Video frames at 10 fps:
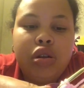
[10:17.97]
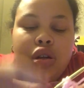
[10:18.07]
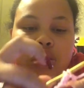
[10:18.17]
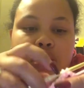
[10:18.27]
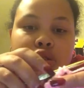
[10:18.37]

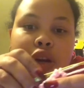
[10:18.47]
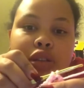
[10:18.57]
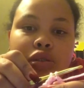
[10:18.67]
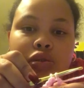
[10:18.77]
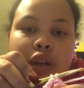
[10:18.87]
you still got
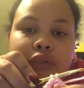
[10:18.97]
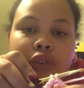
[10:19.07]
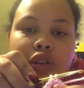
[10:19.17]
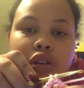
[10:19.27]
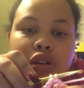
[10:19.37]
two left on
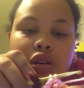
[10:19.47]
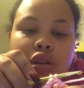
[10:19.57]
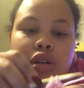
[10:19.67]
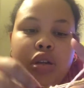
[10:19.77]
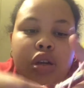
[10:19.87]
your hook,
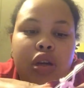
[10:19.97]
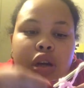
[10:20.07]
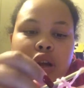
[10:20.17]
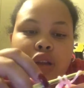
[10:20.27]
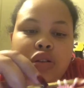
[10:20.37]

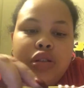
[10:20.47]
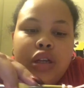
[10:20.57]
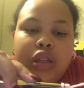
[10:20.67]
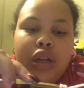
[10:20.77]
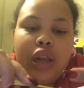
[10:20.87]
and then you take
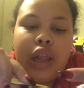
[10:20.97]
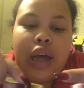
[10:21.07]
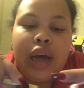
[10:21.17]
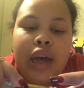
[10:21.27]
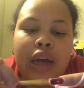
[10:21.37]
the
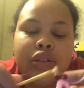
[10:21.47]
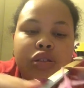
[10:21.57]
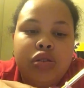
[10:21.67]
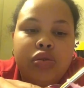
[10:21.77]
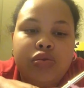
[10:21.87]
last
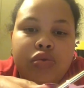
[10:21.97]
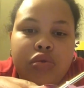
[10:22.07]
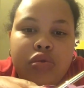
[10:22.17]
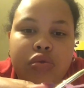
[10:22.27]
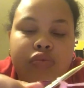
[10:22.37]
two.
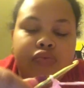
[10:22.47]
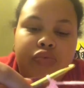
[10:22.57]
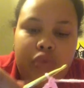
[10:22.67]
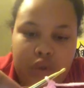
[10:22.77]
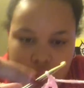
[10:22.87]

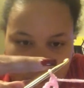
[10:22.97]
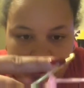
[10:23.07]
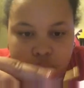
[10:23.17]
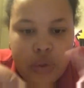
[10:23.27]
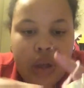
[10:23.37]
Okay,
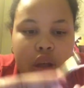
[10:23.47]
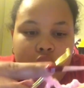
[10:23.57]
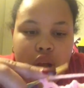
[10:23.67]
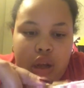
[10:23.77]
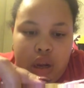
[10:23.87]

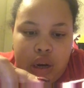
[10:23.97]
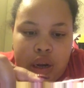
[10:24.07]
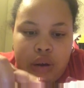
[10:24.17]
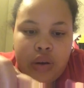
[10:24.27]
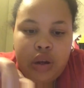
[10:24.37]
now
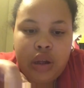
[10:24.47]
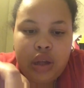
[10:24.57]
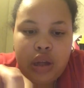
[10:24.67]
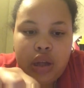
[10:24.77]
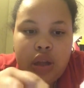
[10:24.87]

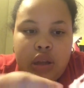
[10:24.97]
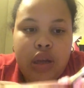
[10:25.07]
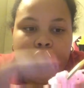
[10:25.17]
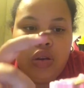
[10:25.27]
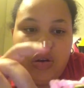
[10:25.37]
then
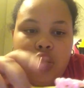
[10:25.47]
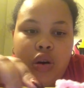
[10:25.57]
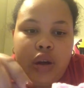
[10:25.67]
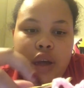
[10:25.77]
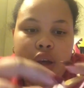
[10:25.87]
you go
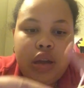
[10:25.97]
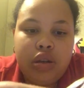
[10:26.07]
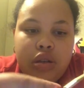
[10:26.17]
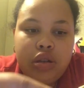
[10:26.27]
again,